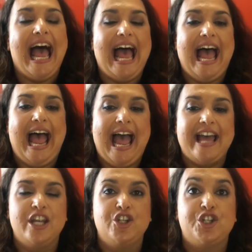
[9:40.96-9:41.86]

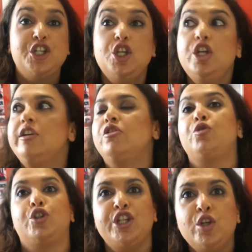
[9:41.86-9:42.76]
And she
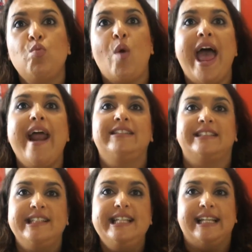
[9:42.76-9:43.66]
she
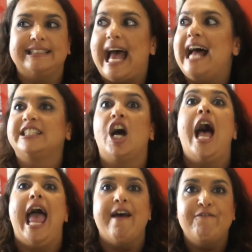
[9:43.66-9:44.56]
wears these as
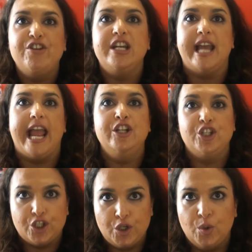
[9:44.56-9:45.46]
her everyday
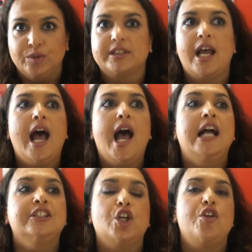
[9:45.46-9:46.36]
shoes.
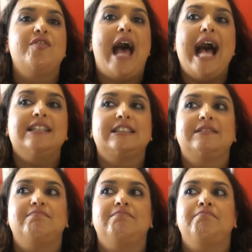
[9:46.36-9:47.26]
So
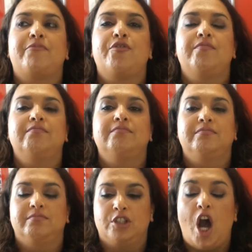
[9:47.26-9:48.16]
that's
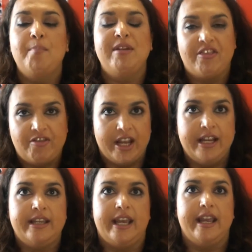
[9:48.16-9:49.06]
mm, got me
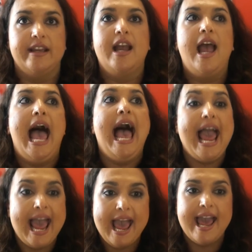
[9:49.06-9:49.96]
thinking
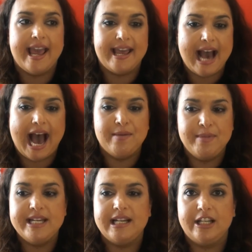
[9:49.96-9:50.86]
a, I
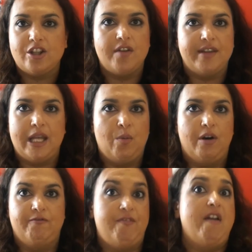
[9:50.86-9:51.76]
immediately thought that they
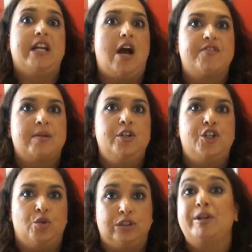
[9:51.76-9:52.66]
were very comfortable
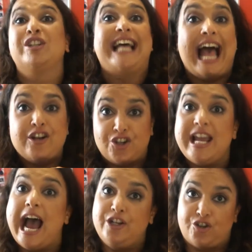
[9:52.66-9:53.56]
shoes because
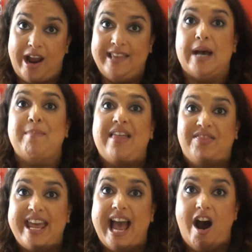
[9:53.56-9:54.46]
actually I tried them
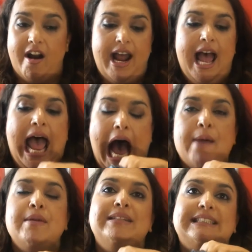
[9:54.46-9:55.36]
and they are.
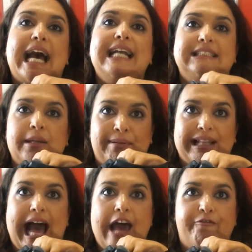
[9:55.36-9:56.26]
I mean, besides the
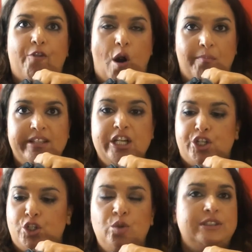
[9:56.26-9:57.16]
platform, these
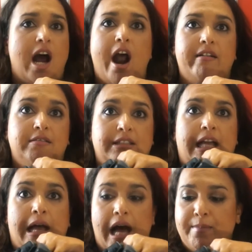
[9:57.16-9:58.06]
shoes are
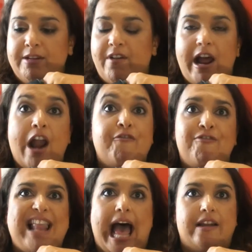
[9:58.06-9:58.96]
I mean, are
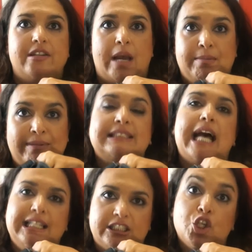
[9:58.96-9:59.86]
flat. I mean,
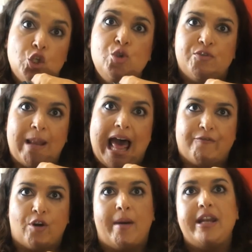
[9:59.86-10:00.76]
besides the huge
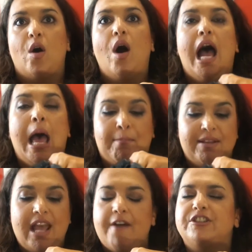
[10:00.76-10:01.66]
platform, I know,
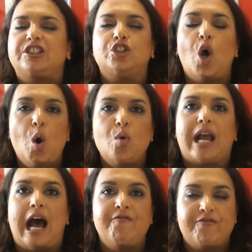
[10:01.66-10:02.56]
but they are so
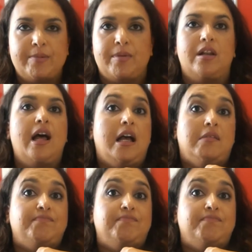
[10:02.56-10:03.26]
comfortable.